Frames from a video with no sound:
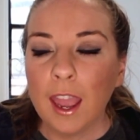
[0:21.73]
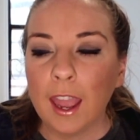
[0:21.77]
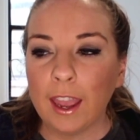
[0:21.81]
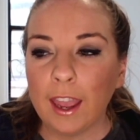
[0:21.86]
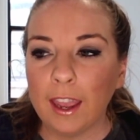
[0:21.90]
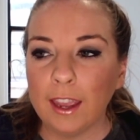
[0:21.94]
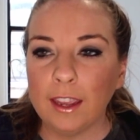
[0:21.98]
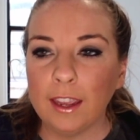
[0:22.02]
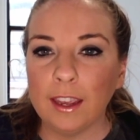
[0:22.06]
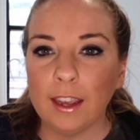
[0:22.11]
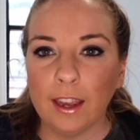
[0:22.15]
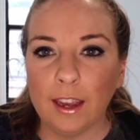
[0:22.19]

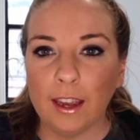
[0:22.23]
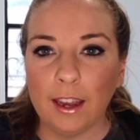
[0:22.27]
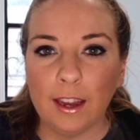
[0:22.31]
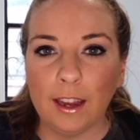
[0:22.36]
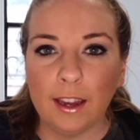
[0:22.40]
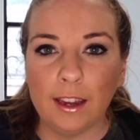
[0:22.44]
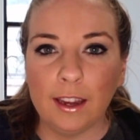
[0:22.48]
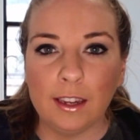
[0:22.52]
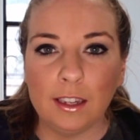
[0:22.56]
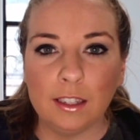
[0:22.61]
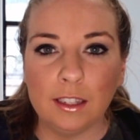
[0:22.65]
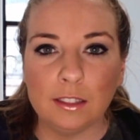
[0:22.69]

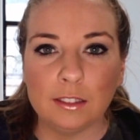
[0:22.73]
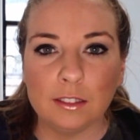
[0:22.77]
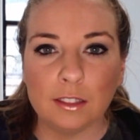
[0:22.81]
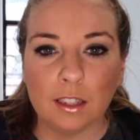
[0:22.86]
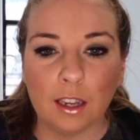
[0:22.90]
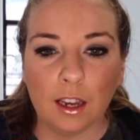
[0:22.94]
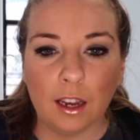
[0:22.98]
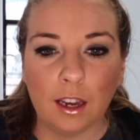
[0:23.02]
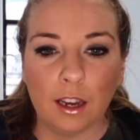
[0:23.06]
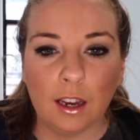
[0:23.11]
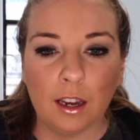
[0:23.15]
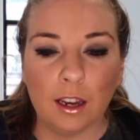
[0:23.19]
and
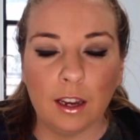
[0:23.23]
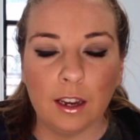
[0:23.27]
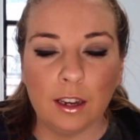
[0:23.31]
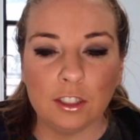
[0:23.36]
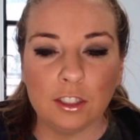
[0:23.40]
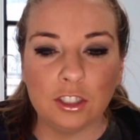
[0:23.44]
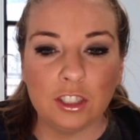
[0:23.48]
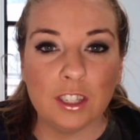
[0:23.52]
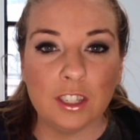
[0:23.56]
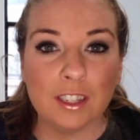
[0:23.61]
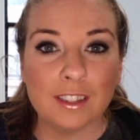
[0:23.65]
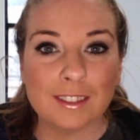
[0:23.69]
uh,
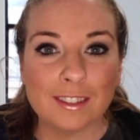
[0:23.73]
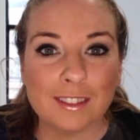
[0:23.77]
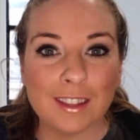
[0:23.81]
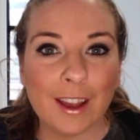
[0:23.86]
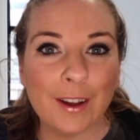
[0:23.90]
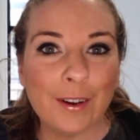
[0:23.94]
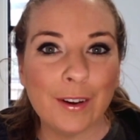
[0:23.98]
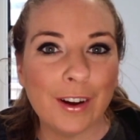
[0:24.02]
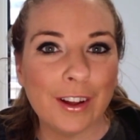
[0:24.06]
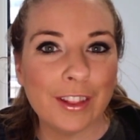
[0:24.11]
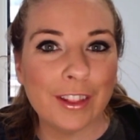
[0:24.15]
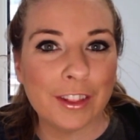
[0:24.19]
she is
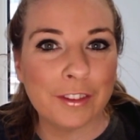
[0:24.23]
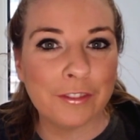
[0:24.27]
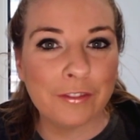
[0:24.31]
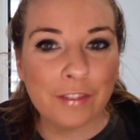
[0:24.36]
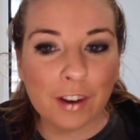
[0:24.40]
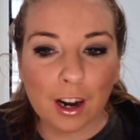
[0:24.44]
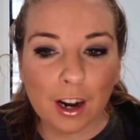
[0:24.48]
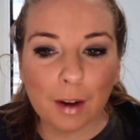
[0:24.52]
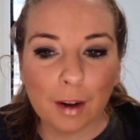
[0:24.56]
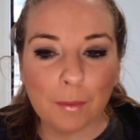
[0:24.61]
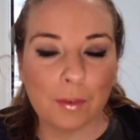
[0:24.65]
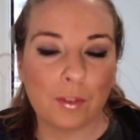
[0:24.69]
now on the
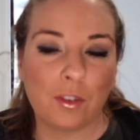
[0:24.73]
farm.